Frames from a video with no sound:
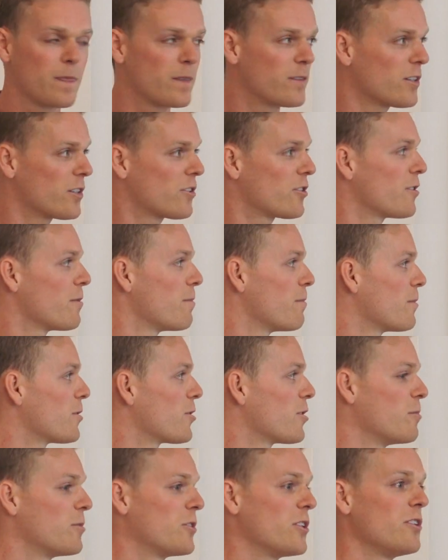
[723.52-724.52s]
Just some
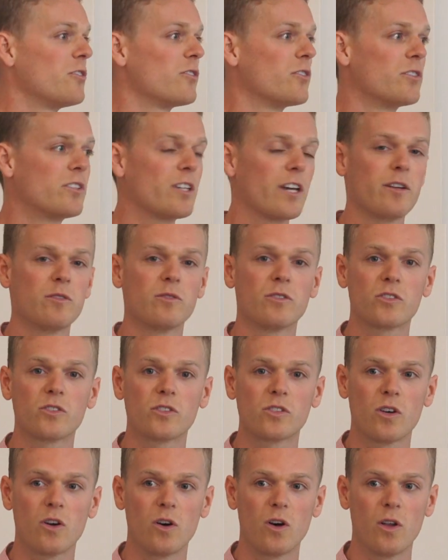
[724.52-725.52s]
do's and
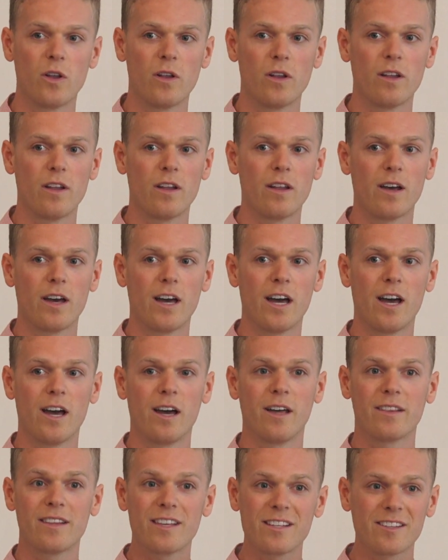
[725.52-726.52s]
don'ts on
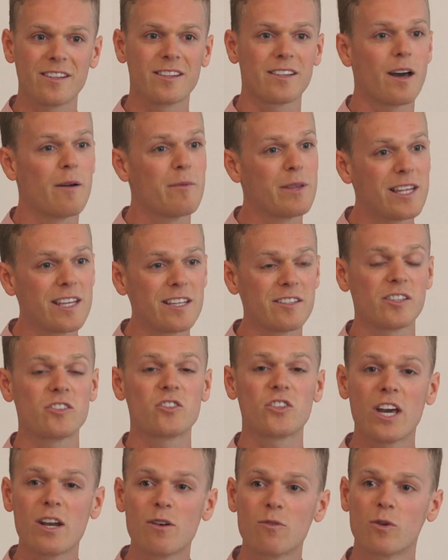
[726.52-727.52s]
these. I mean, these are
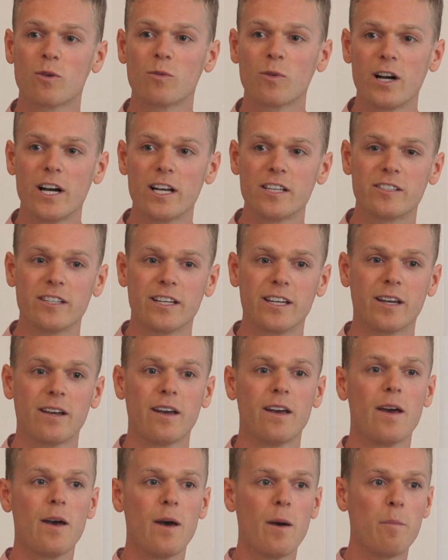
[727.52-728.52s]
general writing,
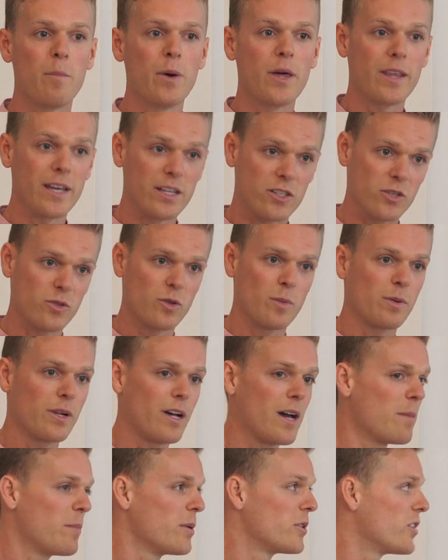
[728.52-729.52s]
but they do
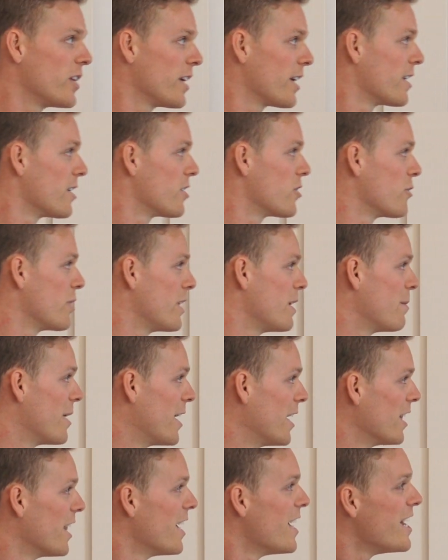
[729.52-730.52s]
apply in particular to
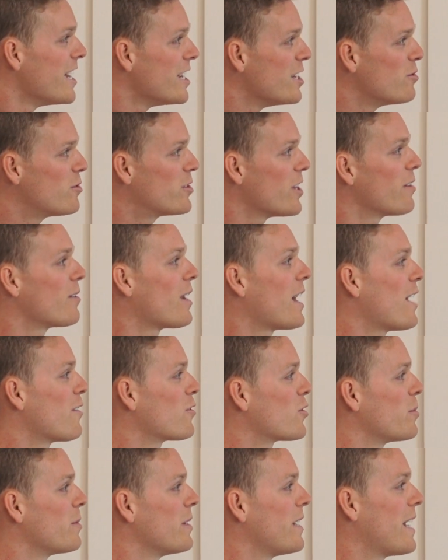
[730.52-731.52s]
email. You don't
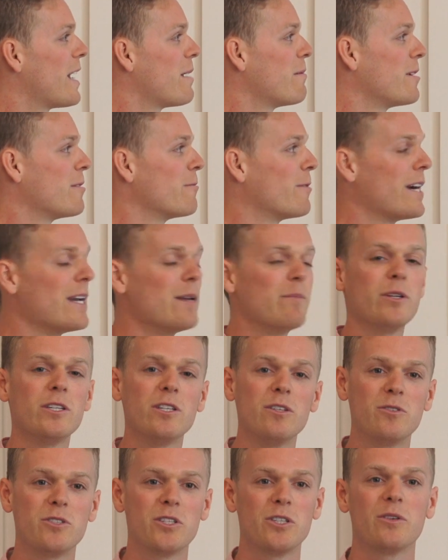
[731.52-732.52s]
have to be Hemingway, but
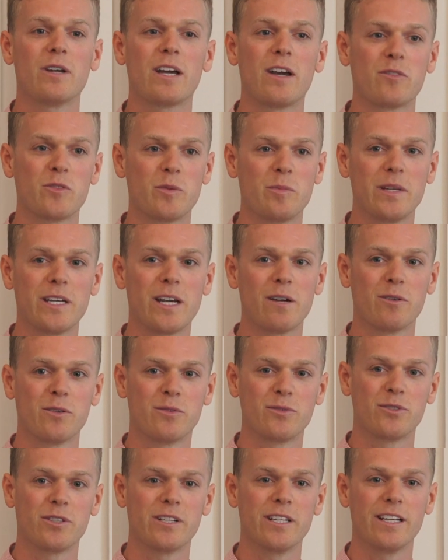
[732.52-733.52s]
you do have to be
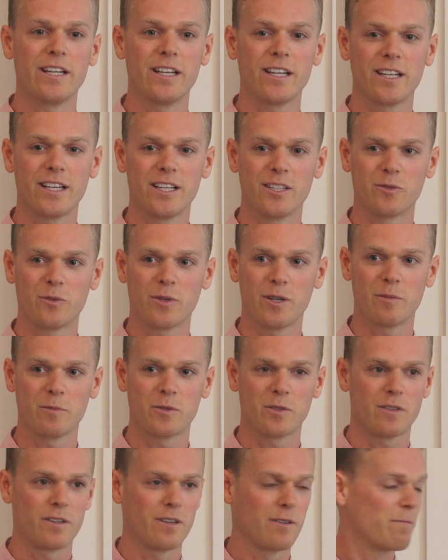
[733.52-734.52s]
error-free, is
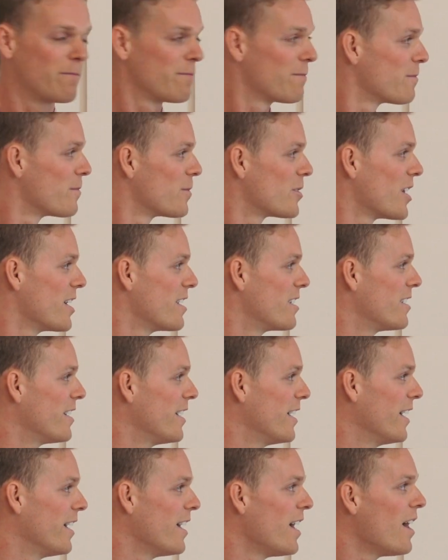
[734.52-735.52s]
what I've said
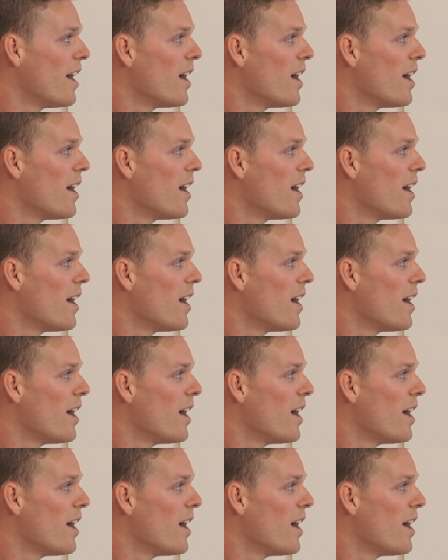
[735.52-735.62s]
here.